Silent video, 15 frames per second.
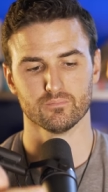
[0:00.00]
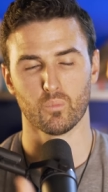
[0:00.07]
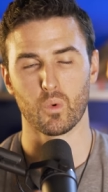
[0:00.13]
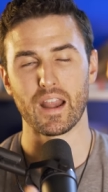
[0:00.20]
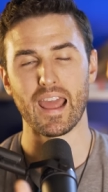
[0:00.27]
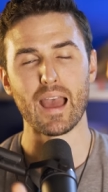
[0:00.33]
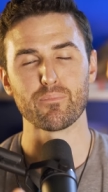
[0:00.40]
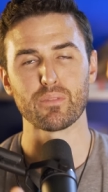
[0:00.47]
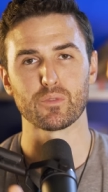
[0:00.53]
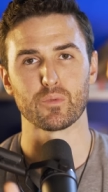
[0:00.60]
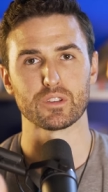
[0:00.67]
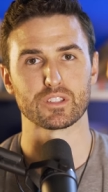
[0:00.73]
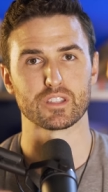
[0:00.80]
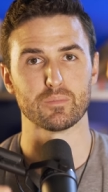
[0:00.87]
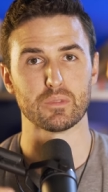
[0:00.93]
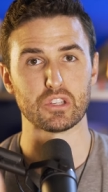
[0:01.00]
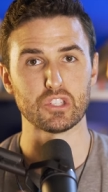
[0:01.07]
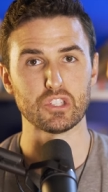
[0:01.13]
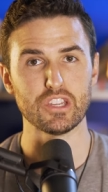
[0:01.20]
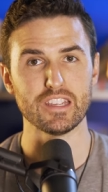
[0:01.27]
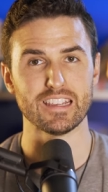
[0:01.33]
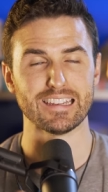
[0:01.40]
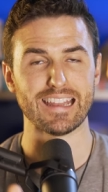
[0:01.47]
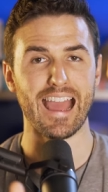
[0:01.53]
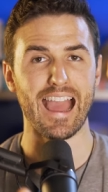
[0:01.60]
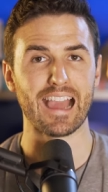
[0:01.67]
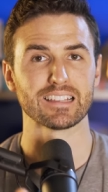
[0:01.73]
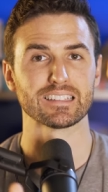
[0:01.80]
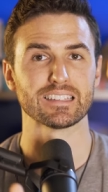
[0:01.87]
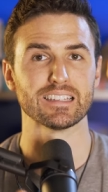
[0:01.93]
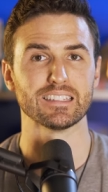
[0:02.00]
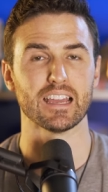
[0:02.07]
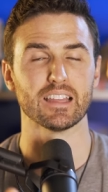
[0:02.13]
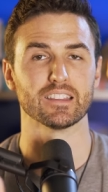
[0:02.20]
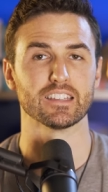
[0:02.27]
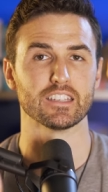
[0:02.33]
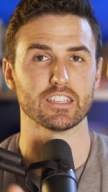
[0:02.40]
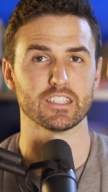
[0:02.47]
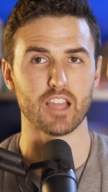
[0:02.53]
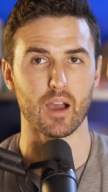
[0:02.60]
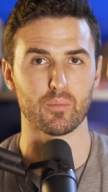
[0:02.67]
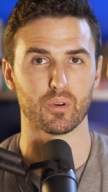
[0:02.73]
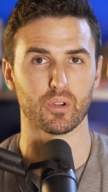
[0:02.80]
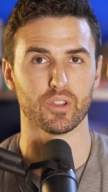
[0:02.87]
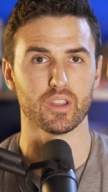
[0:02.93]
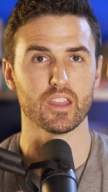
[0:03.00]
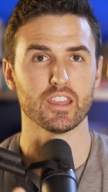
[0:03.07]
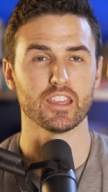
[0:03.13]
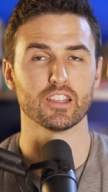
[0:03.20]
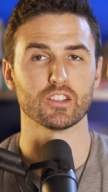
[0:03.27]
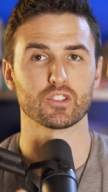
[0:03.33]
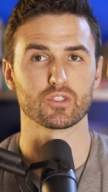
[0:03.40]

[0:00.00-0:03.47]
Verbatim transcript: What happened was the machine accidentally doubled his